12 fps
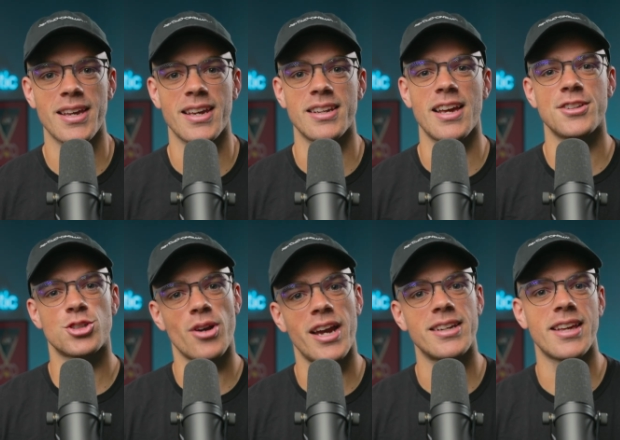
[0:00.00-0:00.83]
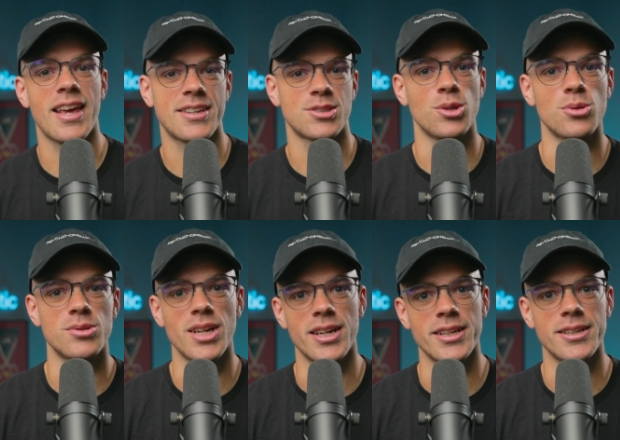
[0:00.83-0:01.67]
participate in and try and guess who
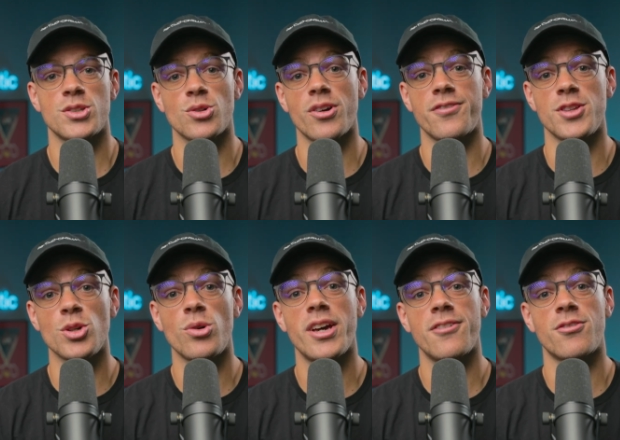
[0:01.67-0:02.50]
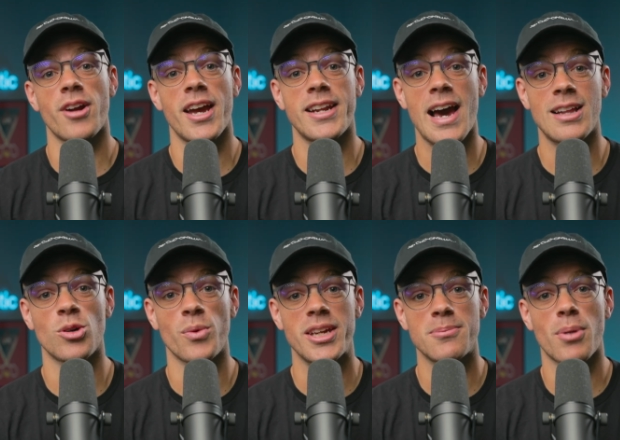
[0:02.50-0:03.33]
done it. So if you have read
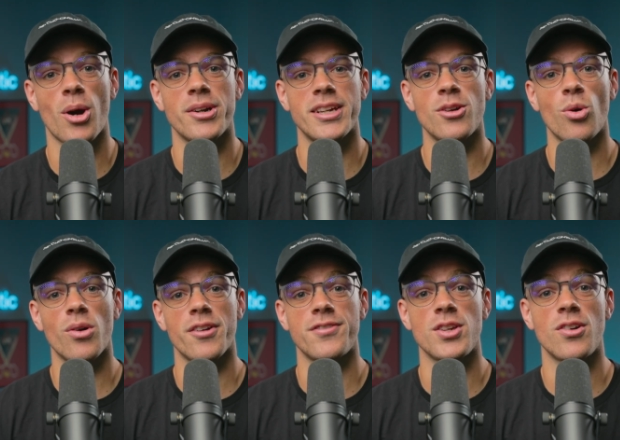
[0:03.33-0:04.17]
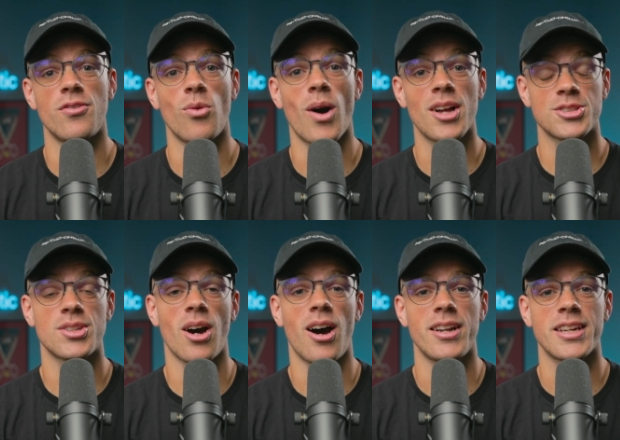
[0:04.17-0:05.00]
Halloween Party or if you have watched
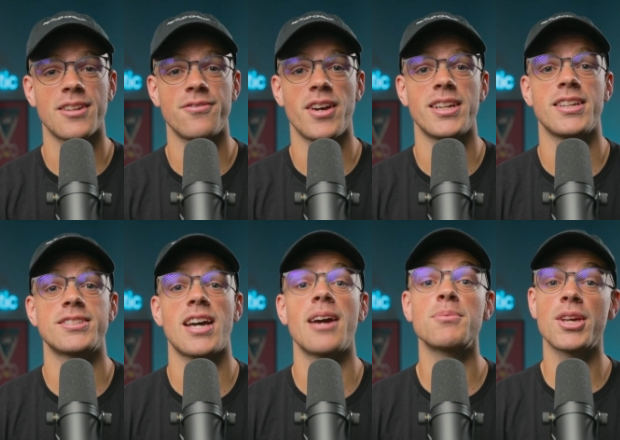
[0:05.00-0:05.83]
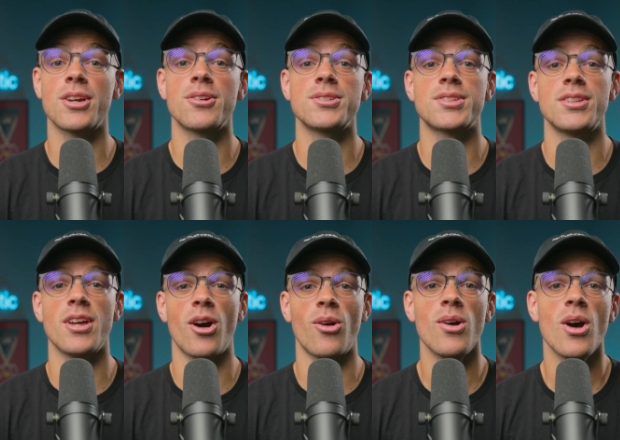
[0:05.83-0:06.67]
The Haunting in Venice, I'm curious to
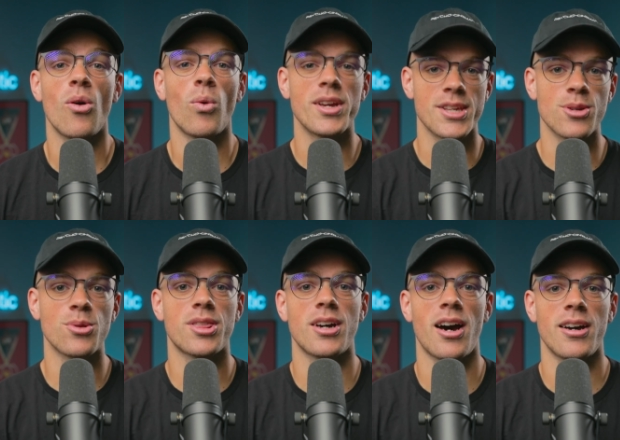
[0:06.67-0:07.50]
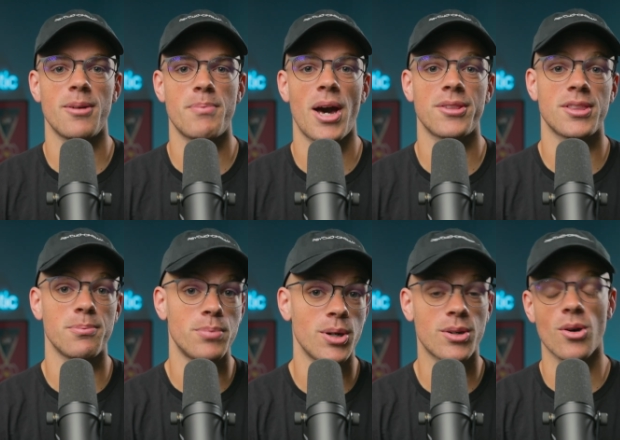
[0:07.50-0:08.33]
know what you thought about the
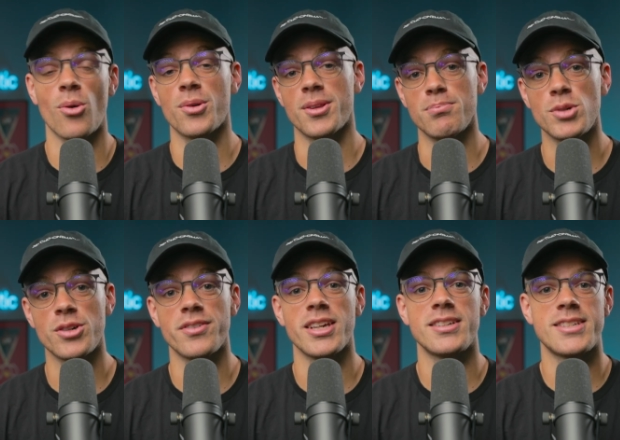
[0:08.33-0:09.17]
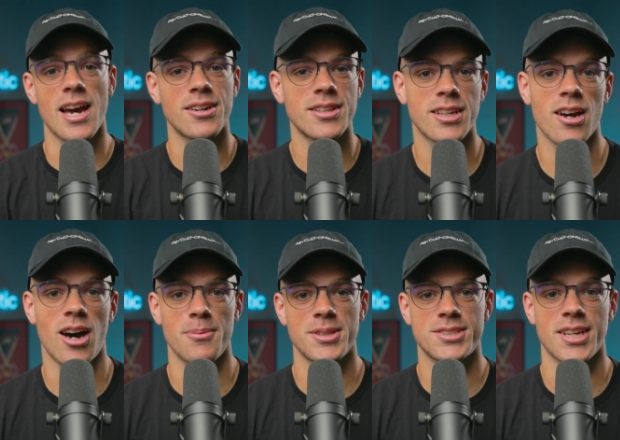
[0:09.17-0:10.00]
book or the movie down in the
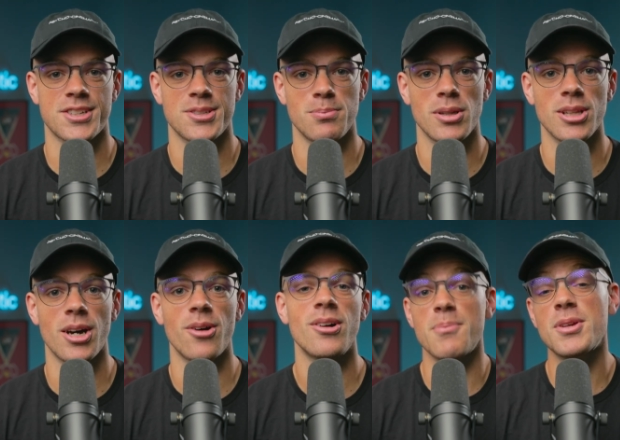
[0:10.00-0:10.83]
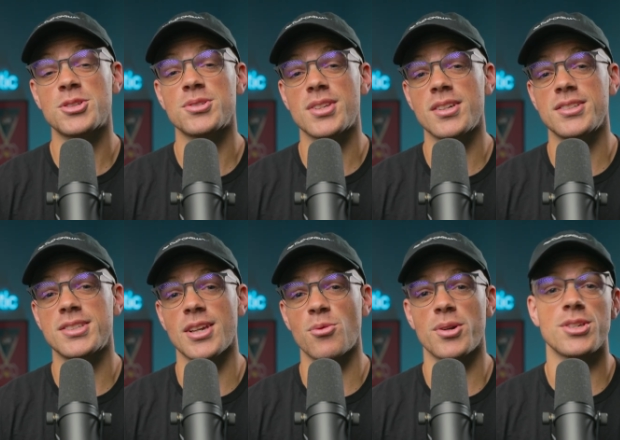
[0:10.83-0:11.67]
comments section below. I'm interested to
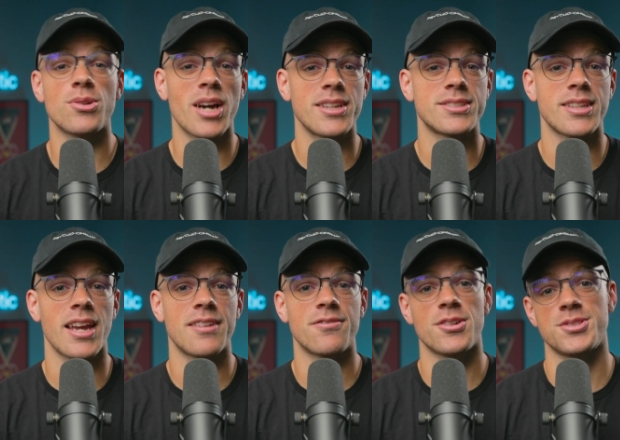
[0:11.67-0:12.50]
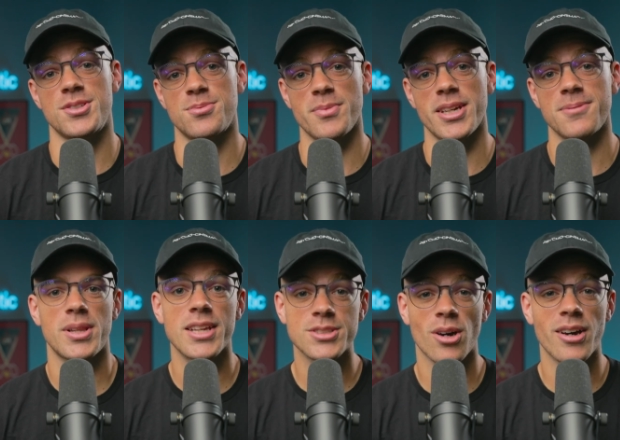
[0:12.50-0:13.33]
see where you guys stand versus me. But
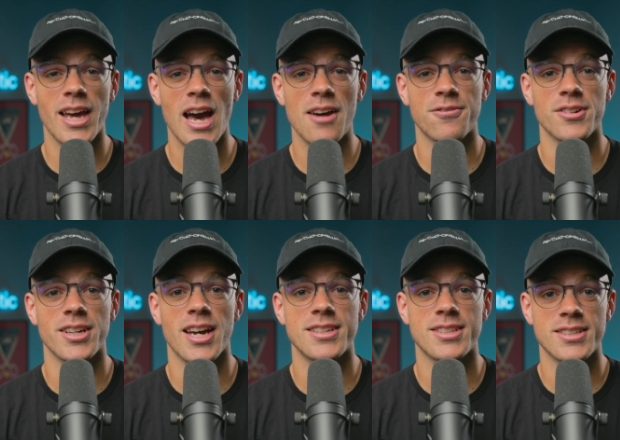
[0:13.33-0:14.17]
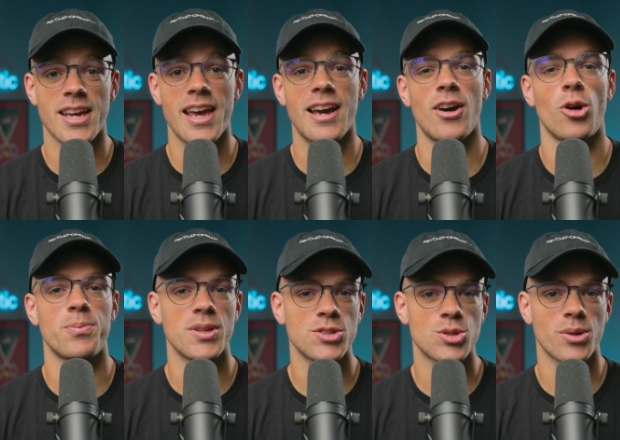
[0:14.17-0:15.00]
that's all I have for you guys today. I hope
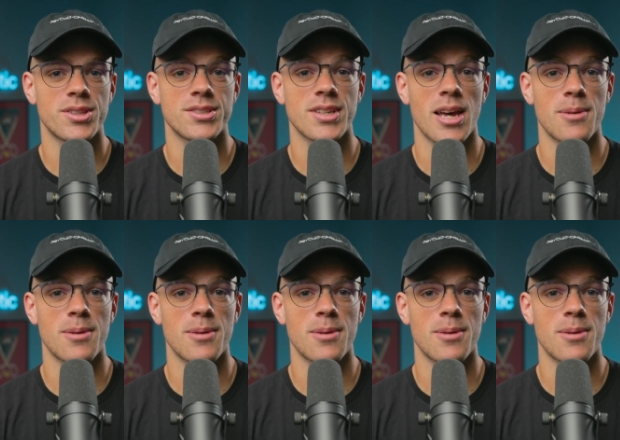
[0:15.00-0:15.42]
you enjoyed this